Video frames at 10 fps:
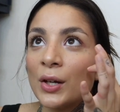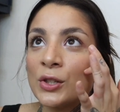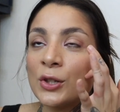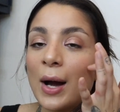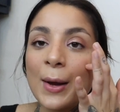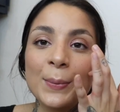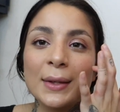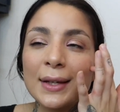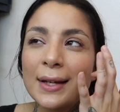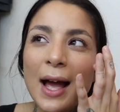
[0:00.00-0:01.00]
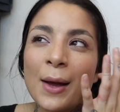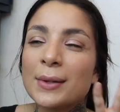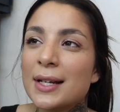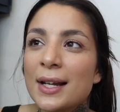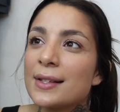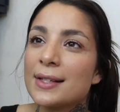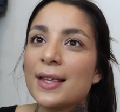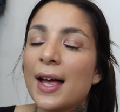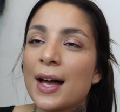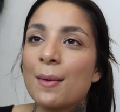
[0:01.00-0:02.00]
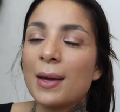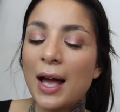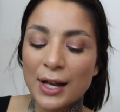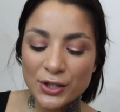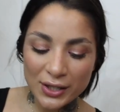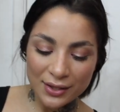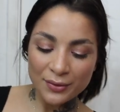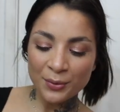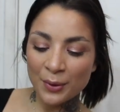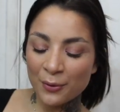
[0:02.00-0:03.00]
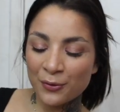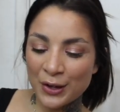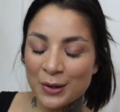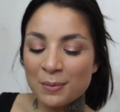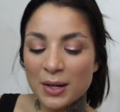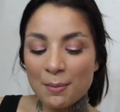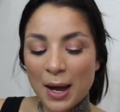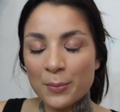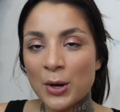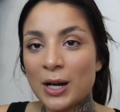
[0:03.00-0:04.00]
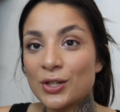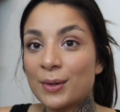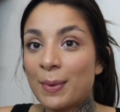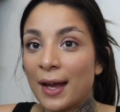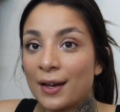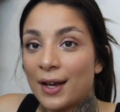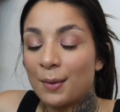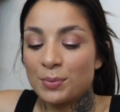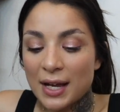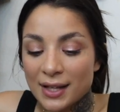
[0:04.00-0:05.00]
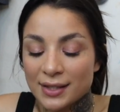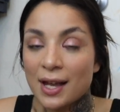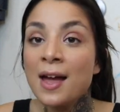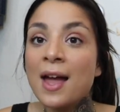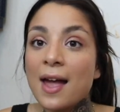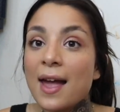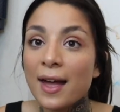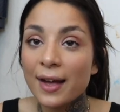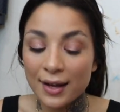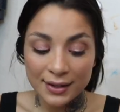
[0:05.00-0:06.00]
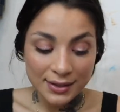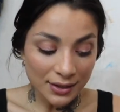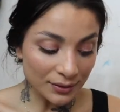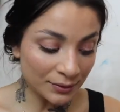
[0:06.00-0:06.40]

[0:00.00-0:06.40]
So I didn't see that coming. I just filmed my Project Pan updates, and